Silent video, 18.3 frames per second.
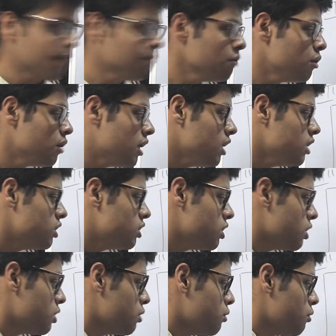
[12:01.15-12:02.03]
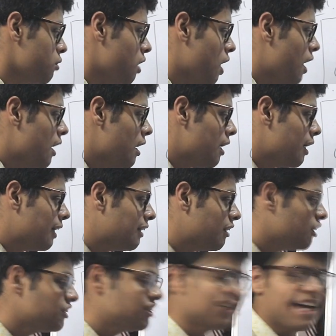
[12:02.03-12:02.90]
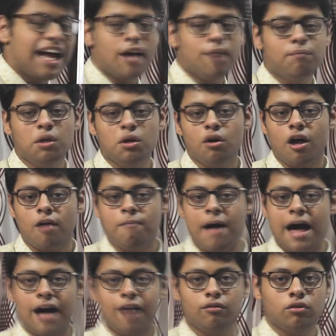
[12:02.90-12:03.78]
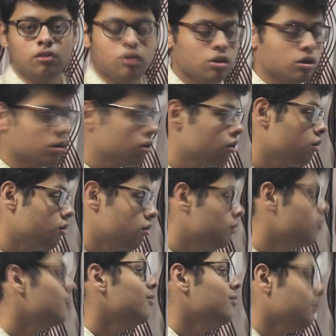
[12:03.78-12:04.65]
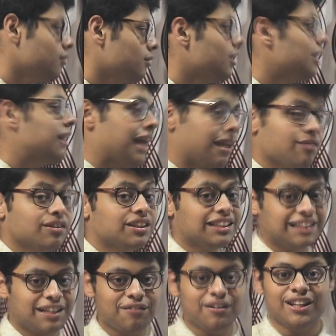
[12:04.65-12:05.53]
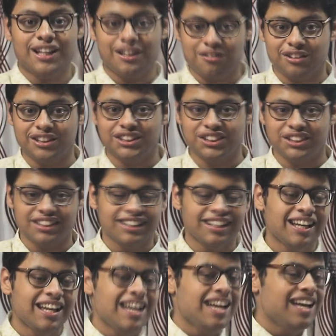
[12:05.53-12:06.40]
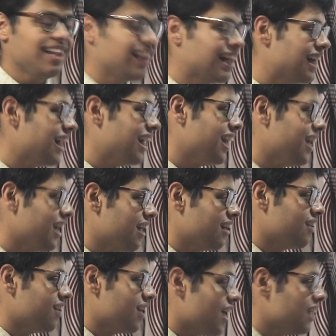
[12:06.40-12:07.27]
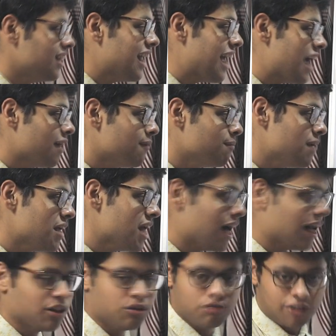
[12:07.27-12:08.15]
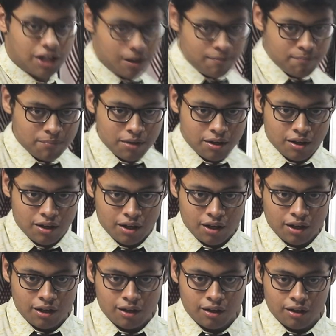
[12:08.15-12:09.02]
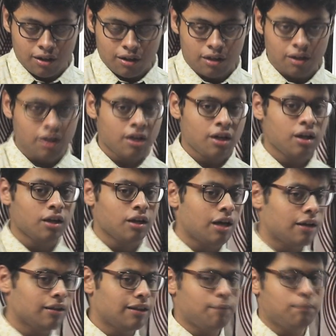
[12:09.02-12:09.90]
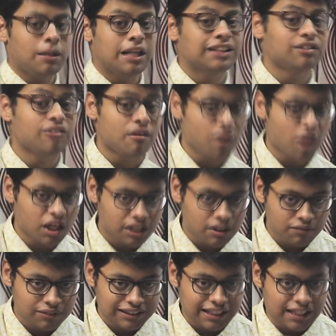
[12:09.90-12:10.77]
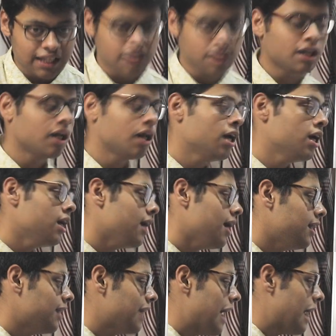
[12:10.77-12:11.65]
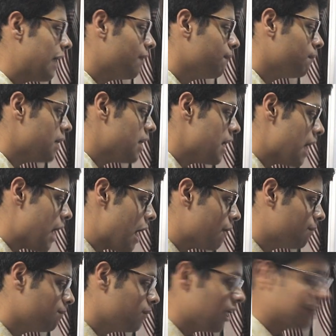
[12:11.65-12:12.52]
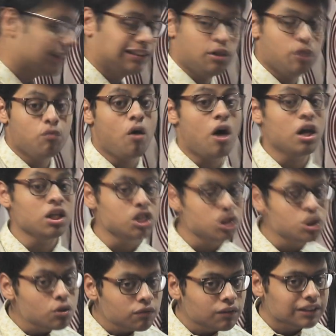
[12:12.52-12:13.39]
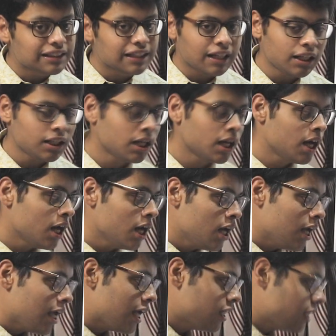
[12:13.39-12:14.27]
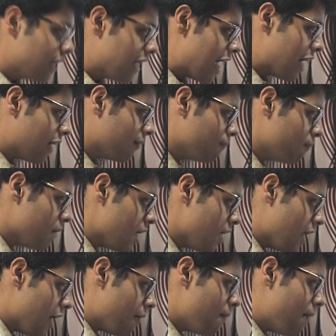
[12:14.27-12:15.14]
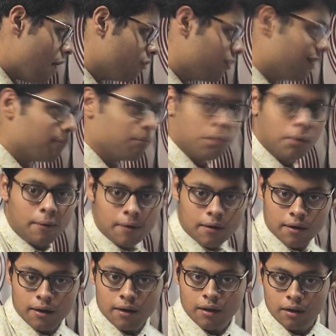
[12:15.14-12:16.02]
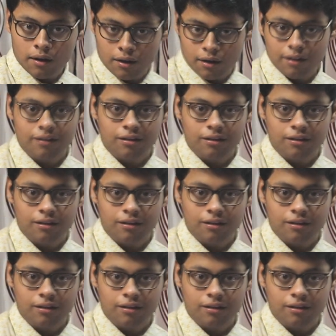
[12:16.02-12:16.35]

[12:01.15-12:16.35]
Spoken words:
I'm going to describe you about the thing which is given in the question. Like it can be a trip, the place you have already visited. It can be a place you want to visit. It can be about a book.